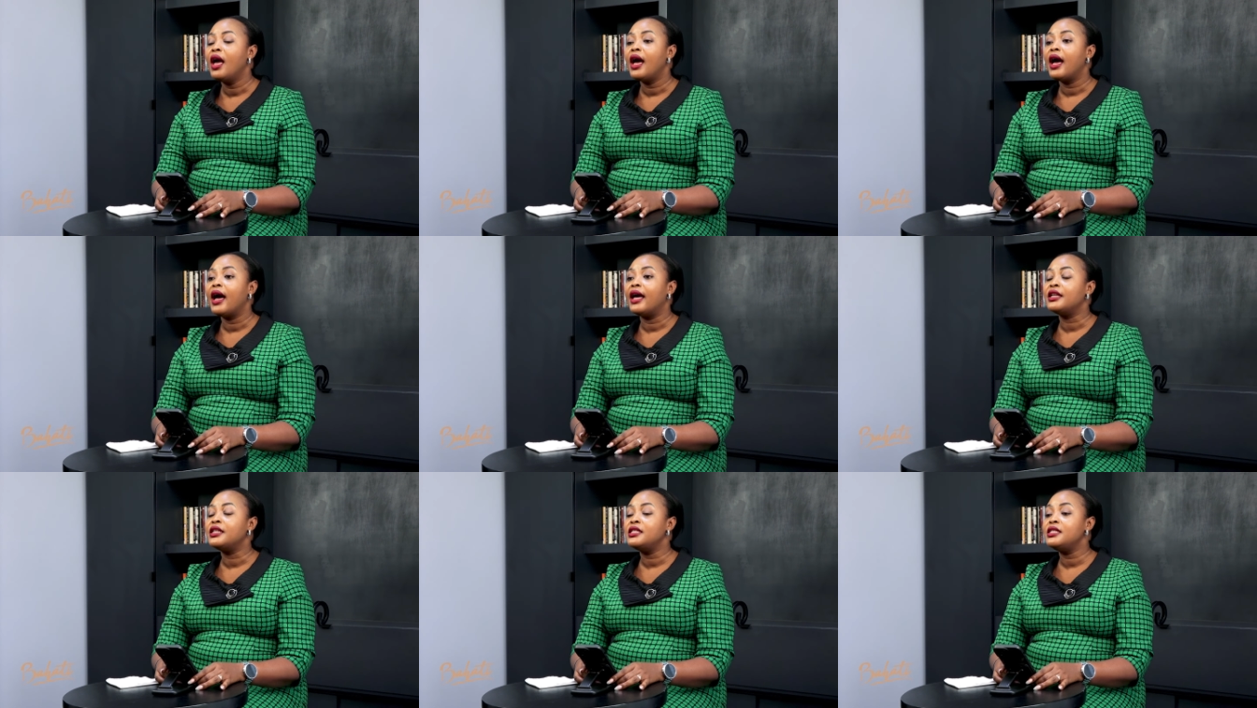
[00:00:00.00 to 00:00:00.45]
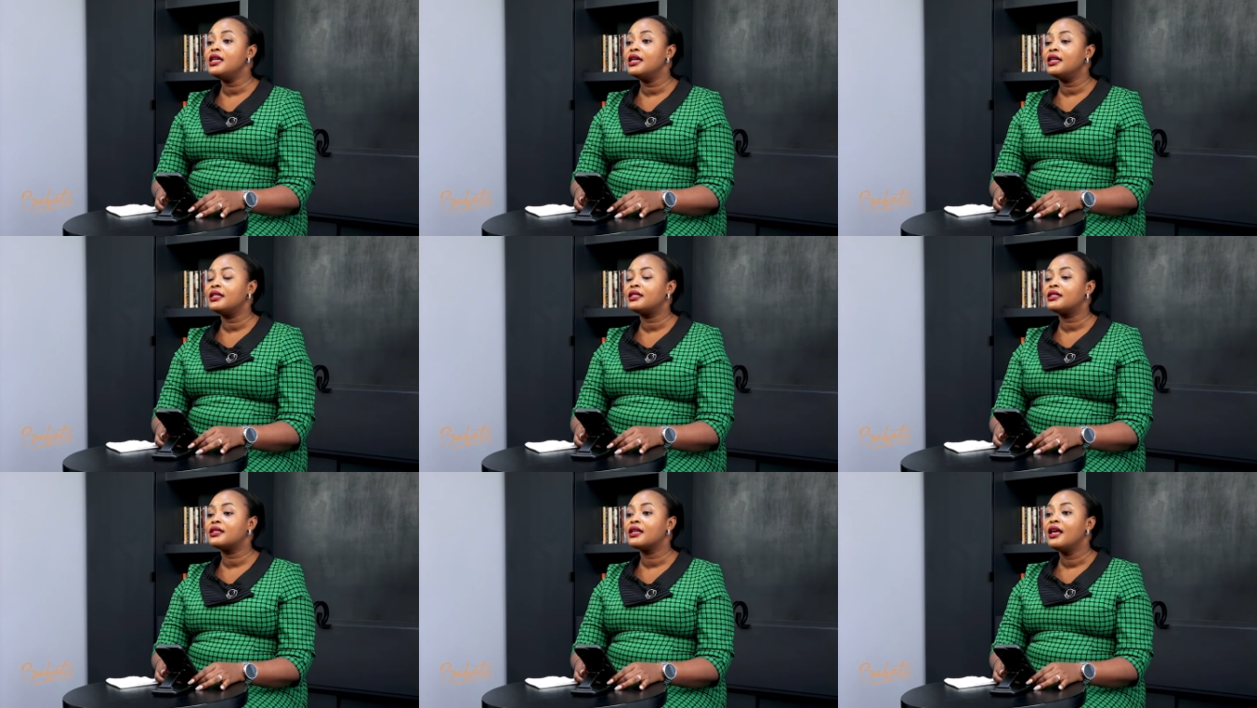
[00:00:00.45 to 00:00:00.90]
and
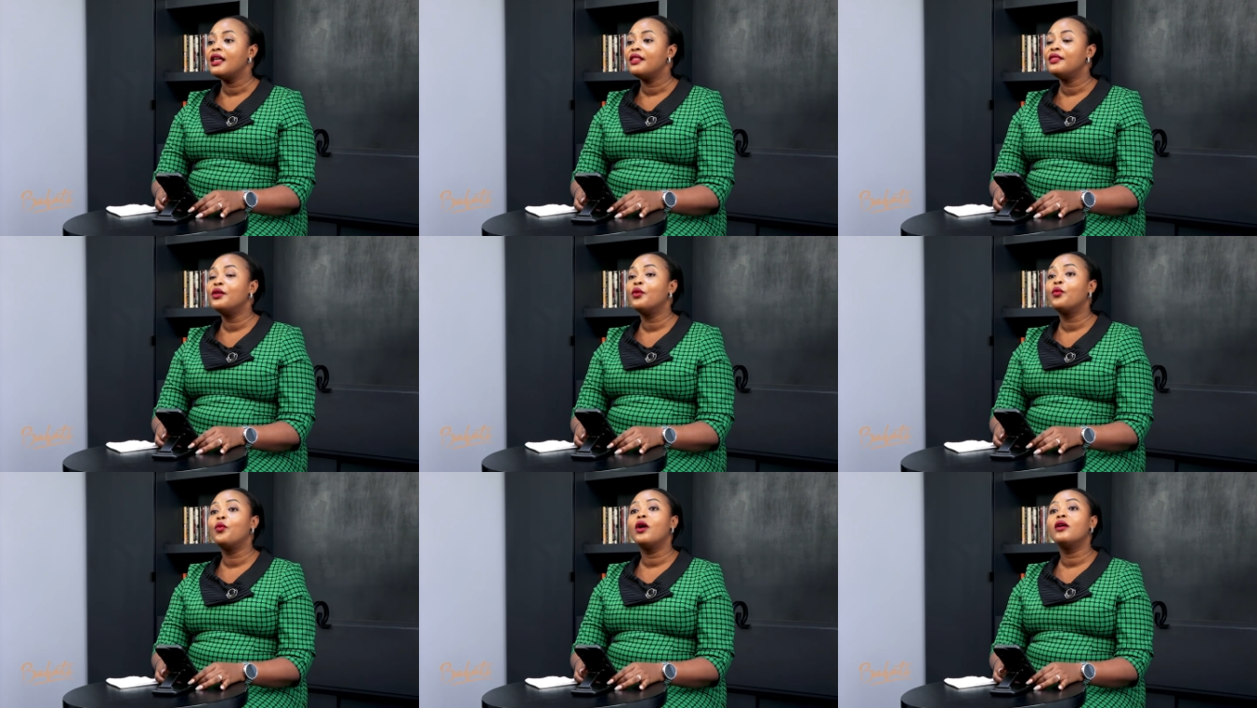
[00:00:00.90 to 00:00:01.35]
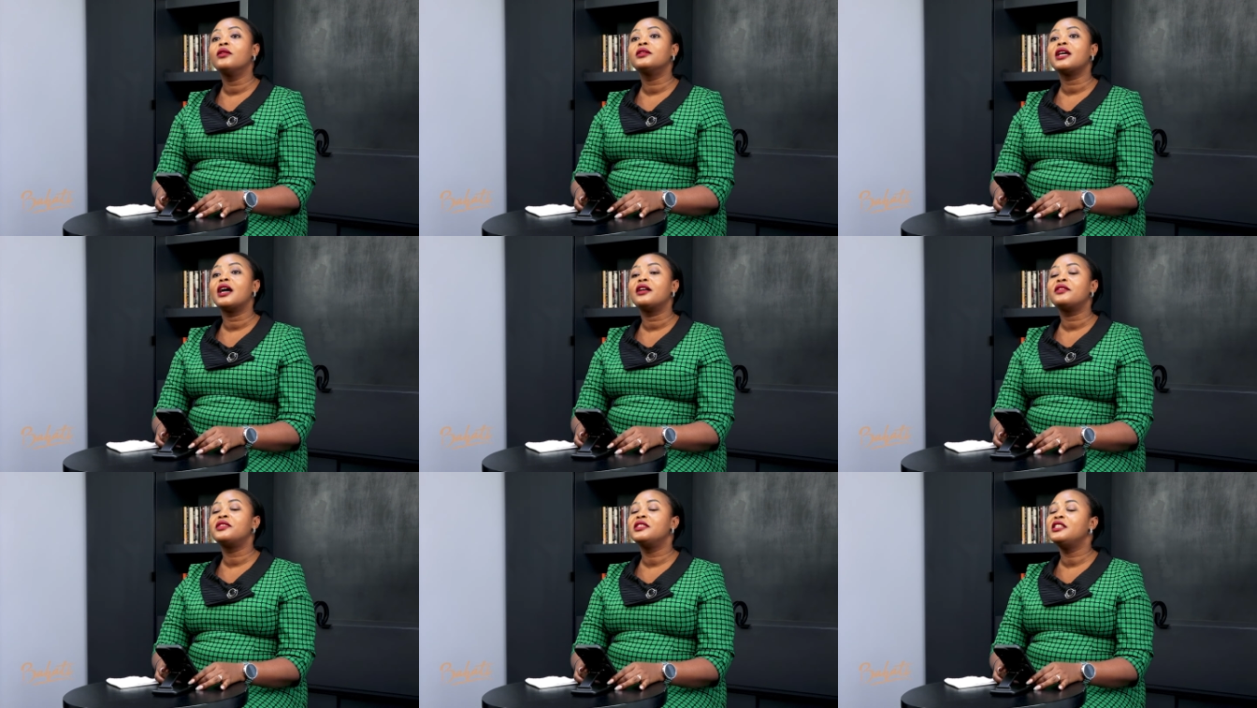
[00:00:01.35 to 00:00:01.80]
yet the world,
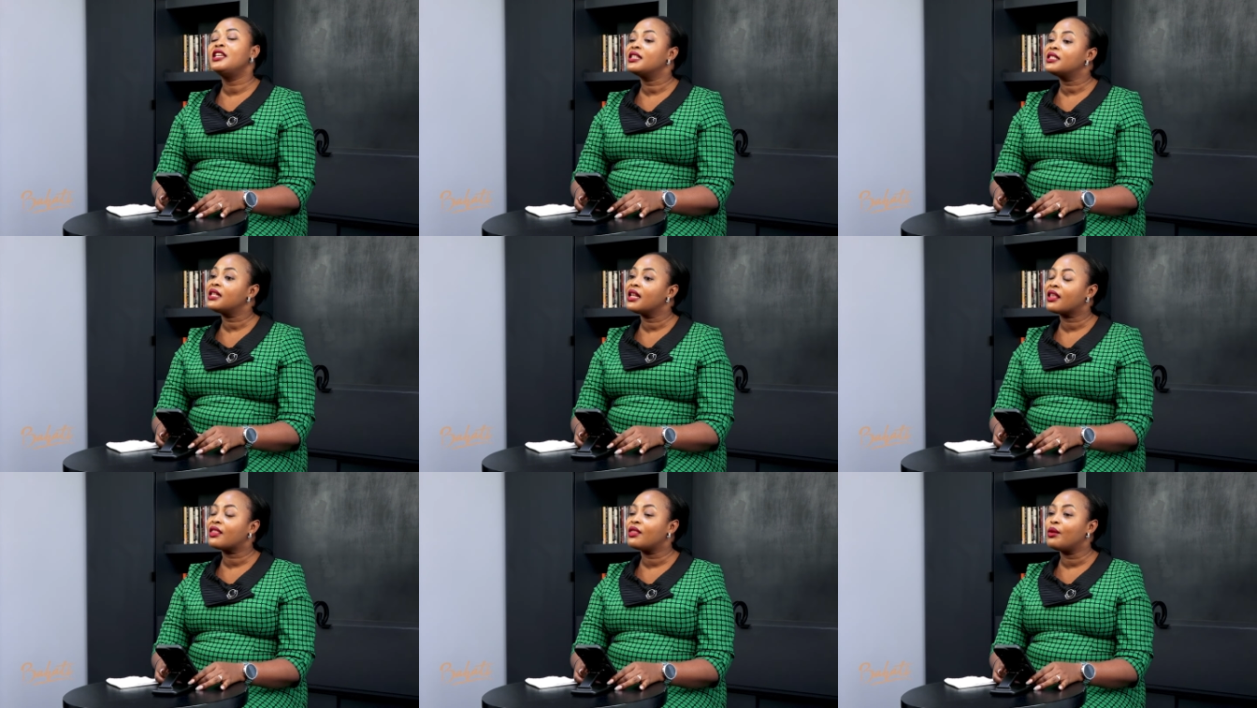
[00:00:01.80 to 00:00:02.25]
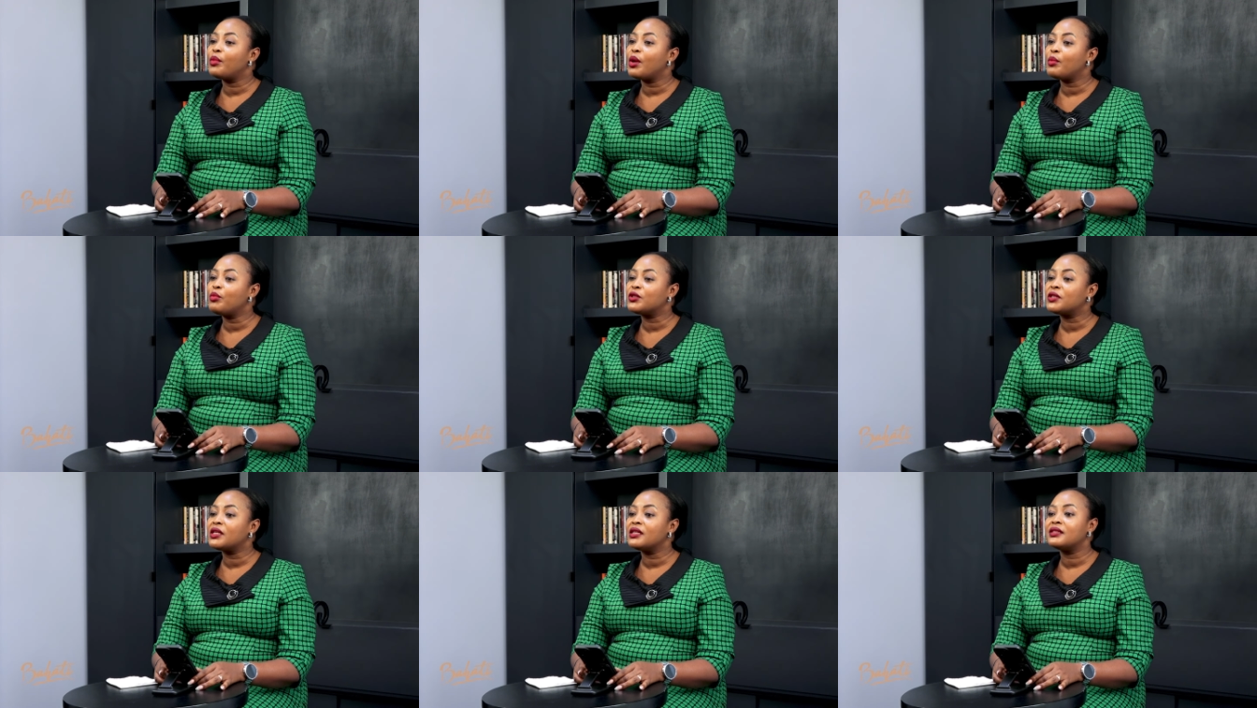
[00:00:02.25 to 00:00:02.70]
uh, just like the
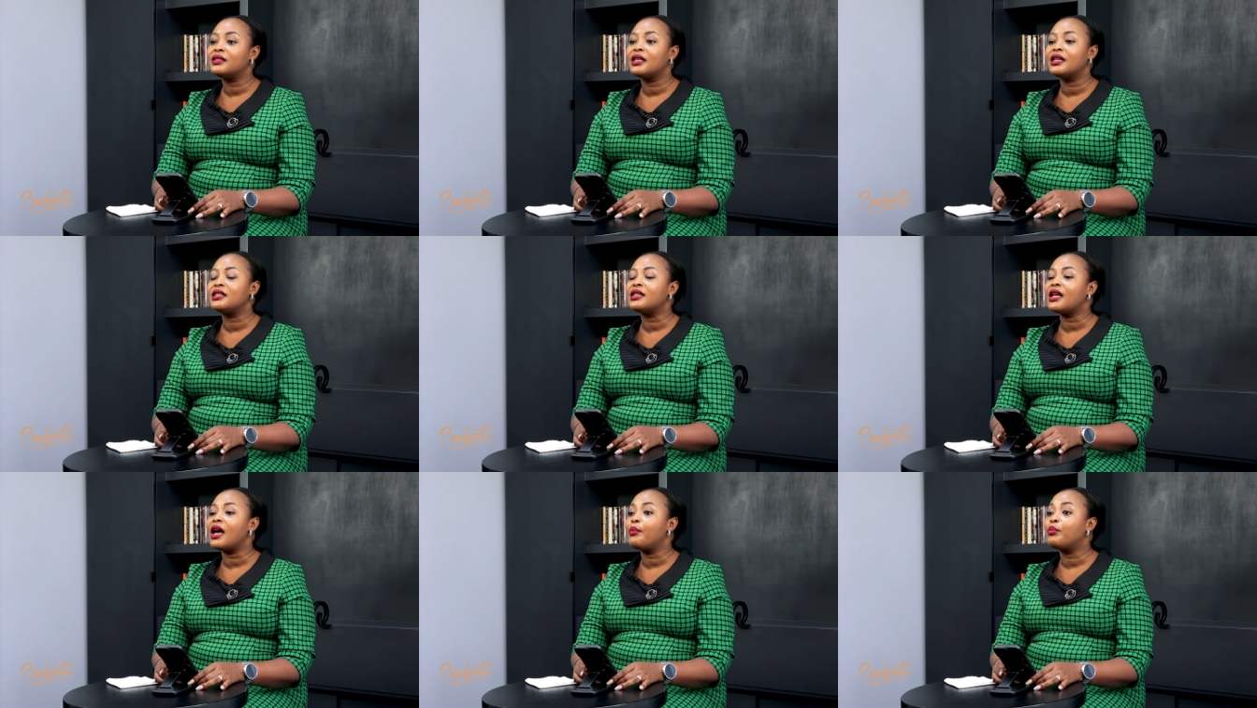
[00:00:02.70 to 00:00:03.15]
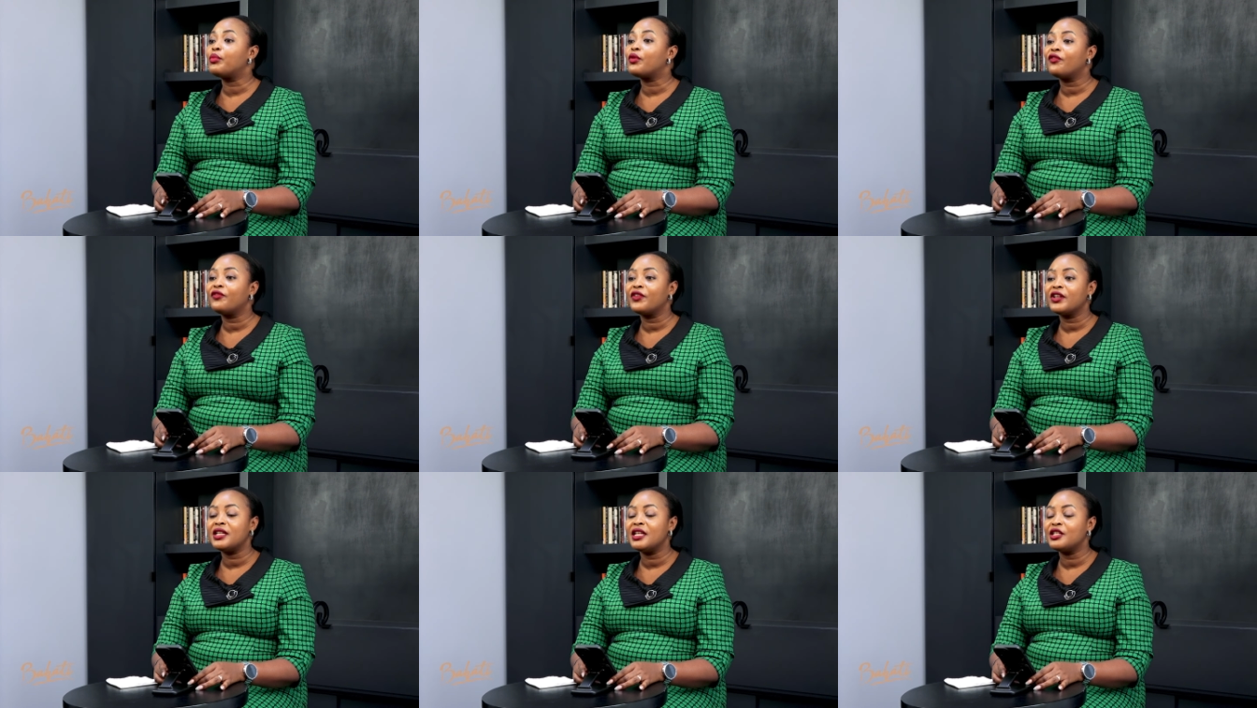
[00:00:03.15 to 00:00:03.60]
Bible says that a
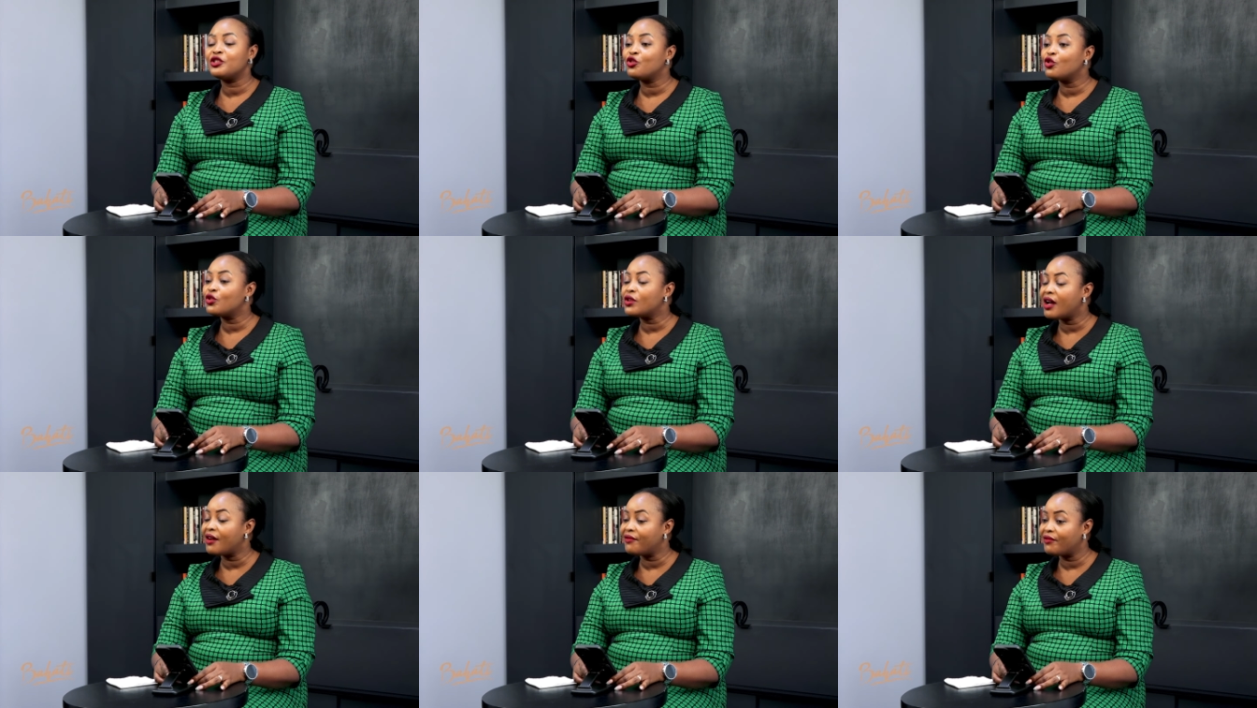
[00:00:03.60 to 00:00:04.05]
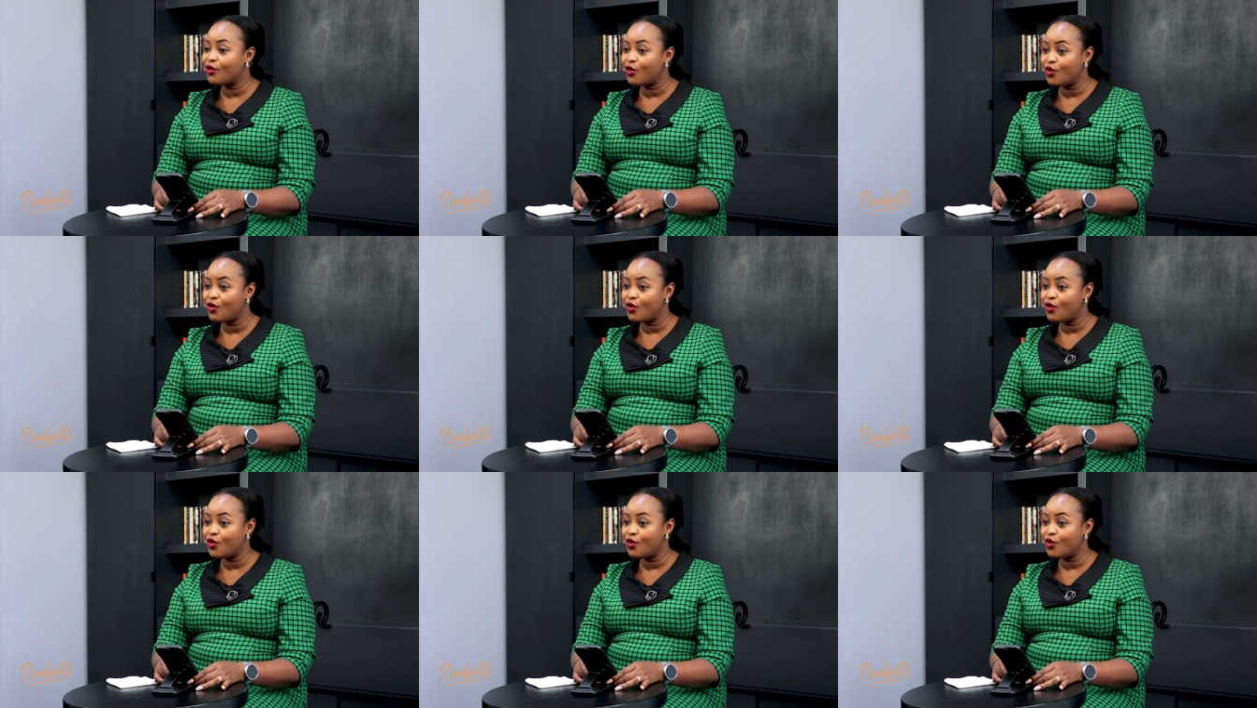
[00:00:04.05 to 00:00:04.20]
prophet does not have